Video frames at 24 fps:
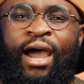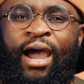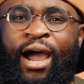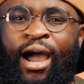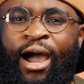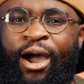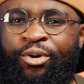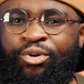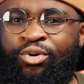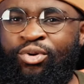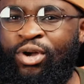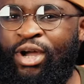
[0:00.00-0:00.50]

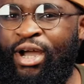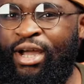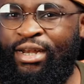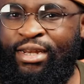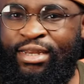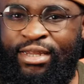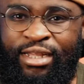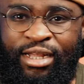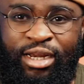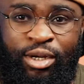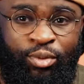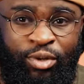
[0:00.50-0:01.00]
how you can
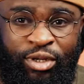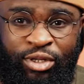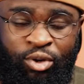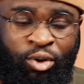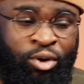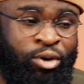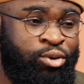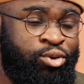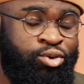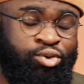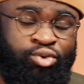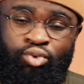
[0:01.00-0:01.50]
deal with
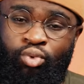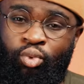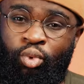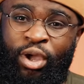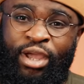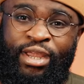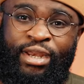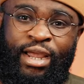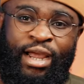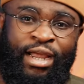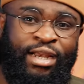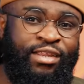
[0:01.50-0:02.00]
all those
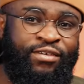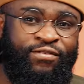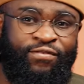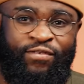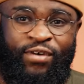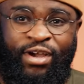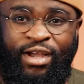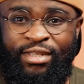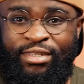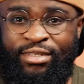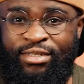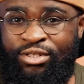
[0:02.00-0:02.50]
weird
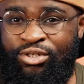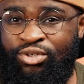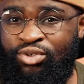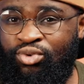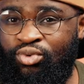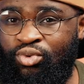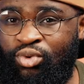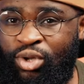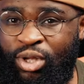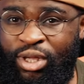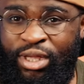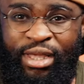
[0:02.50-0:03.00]
artifacts
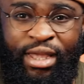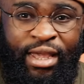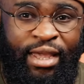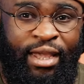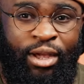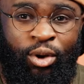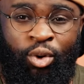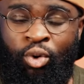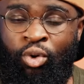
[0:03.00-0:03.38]
you hear